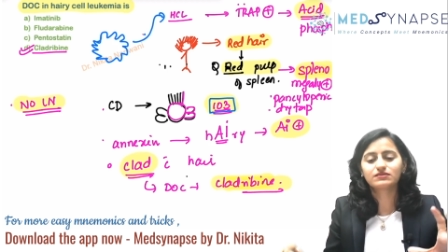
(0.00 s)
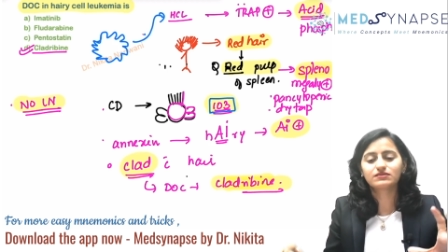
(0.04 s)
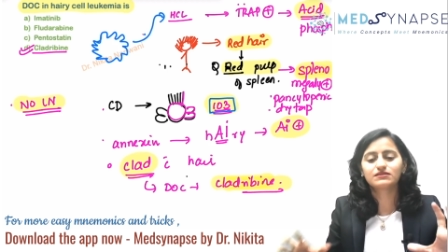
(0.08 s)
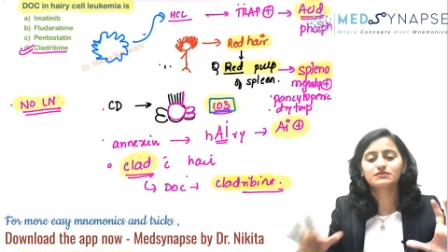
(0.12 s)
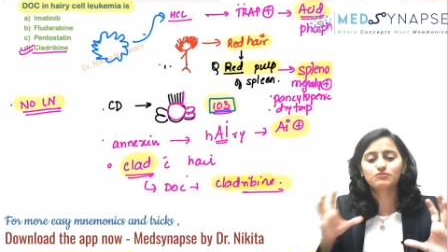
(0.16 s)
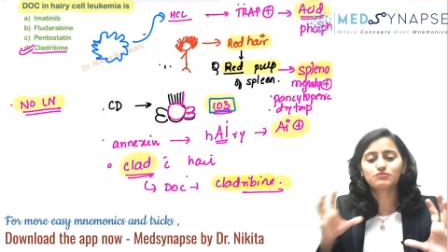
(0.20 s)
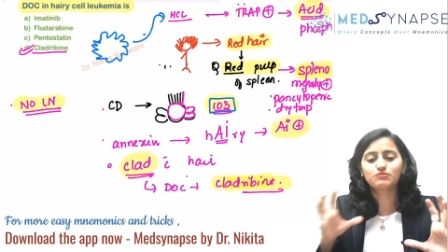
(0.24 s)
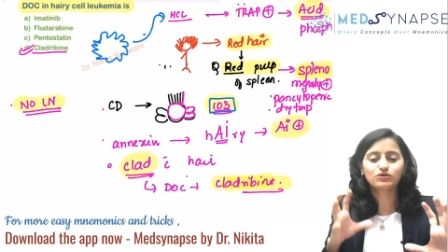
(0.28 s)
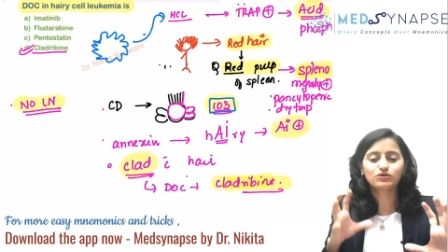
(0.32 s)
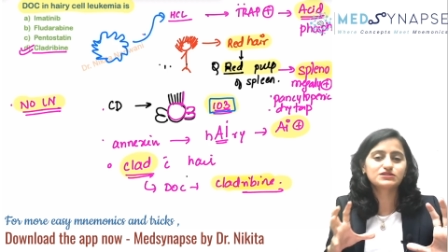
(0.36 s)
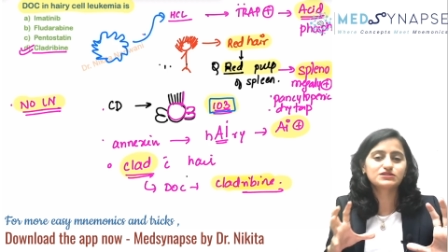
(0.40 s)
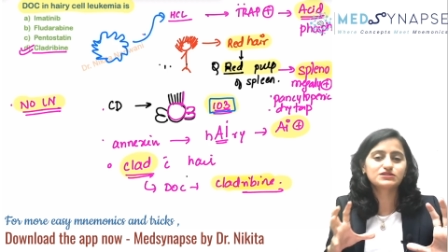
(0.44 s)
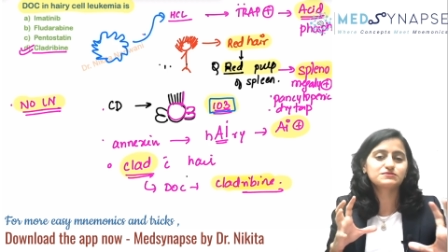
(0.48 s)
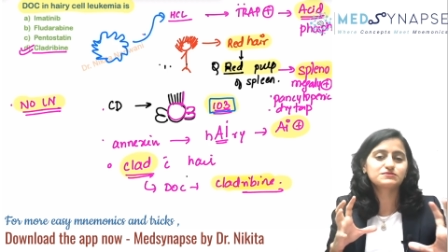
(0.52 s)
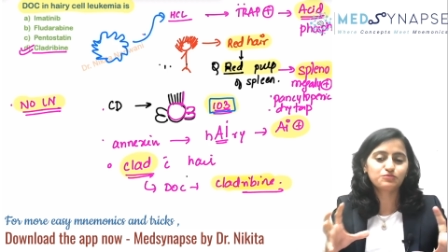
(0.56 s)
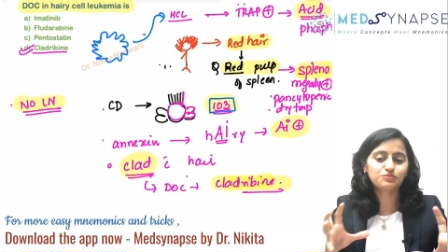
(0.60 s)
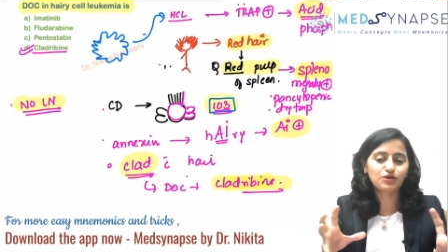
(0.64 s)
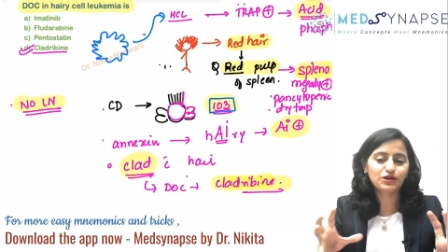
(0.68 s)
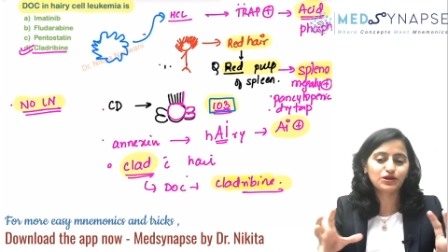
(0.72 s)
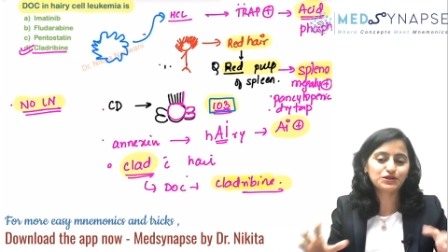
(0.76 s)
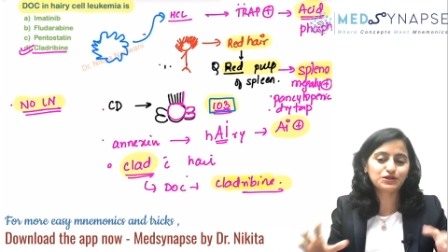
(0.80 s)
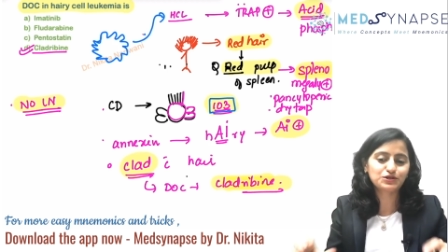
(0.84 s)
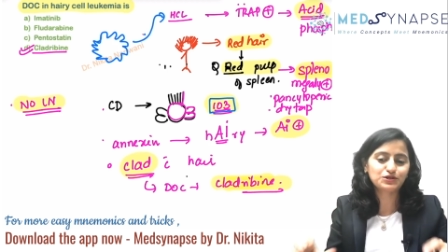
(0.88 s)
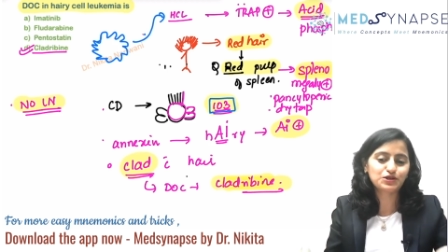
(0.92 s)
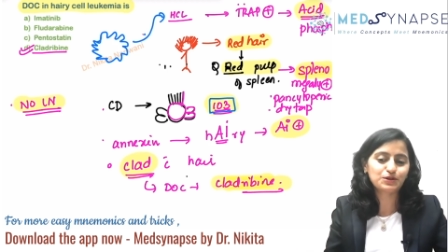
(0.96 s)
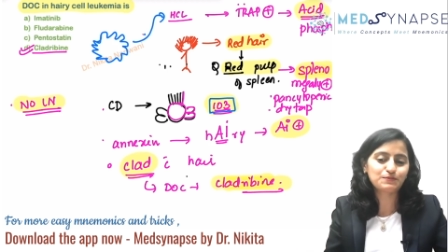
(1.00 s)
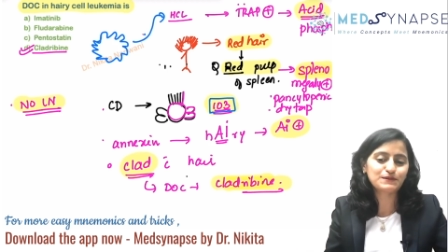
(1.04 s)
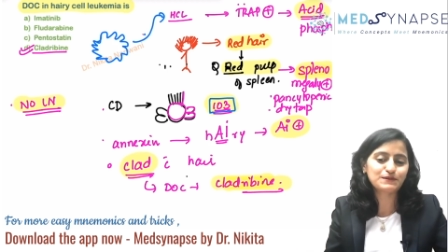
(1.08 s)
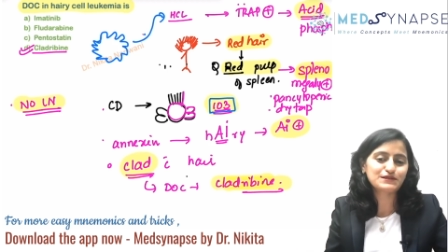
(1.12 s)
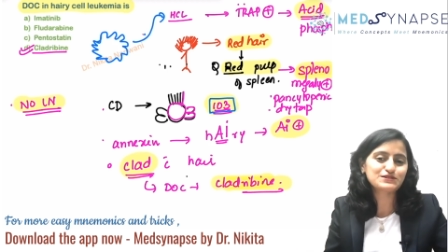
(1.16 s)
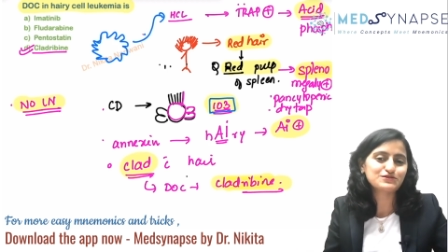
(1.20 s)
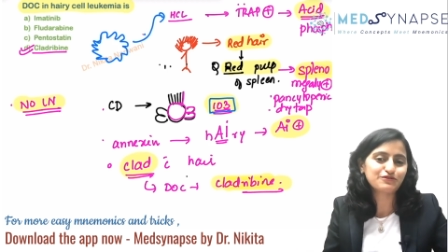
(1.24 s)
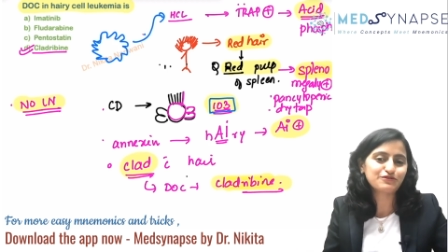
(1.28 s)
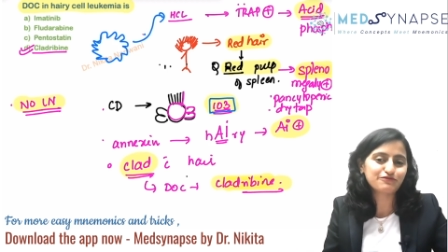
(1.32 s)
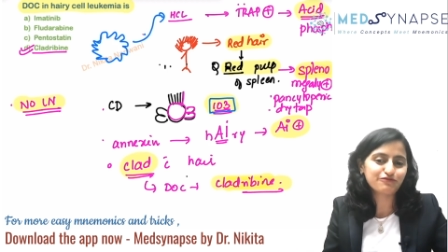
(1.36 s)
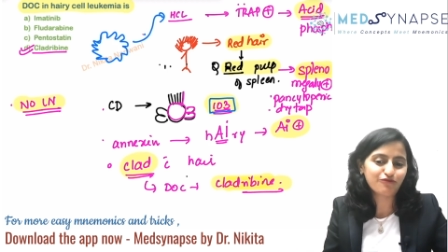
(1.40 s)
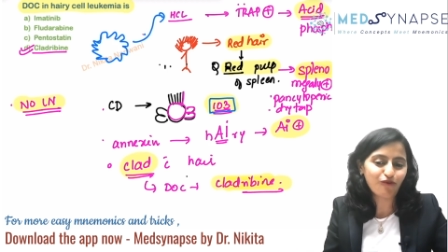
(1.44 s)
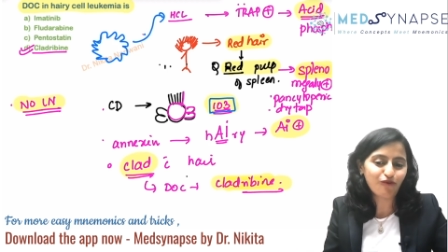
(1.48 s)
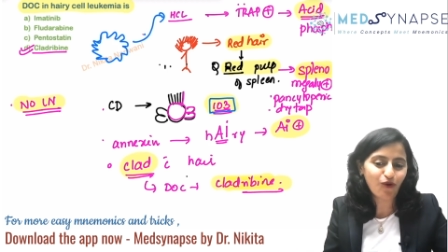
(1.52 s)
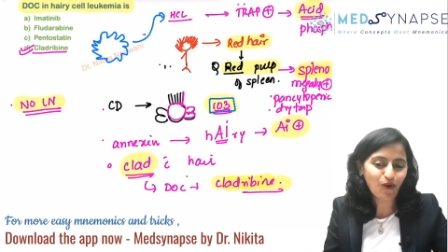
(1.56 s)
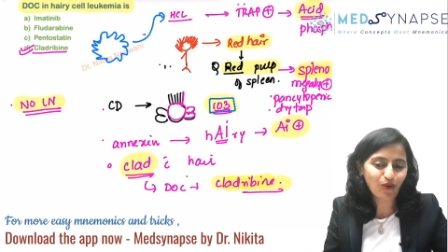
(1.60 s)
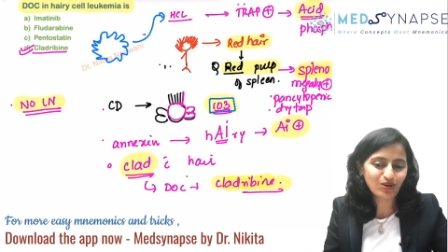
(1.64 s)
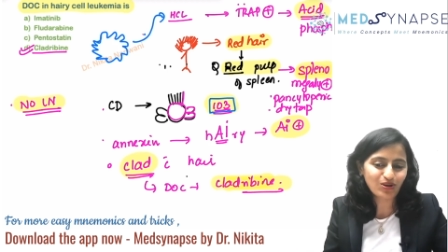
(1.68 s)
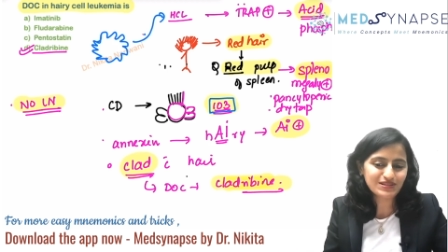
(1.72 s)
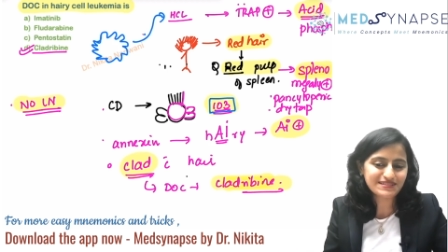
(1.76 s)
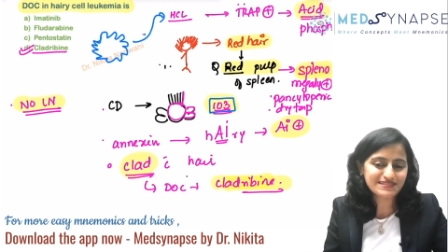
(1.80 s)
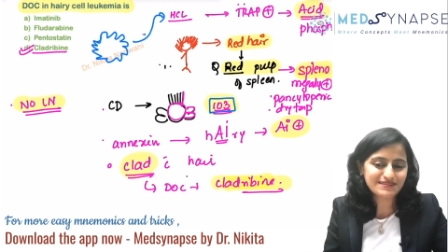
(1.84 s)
the most important topics of all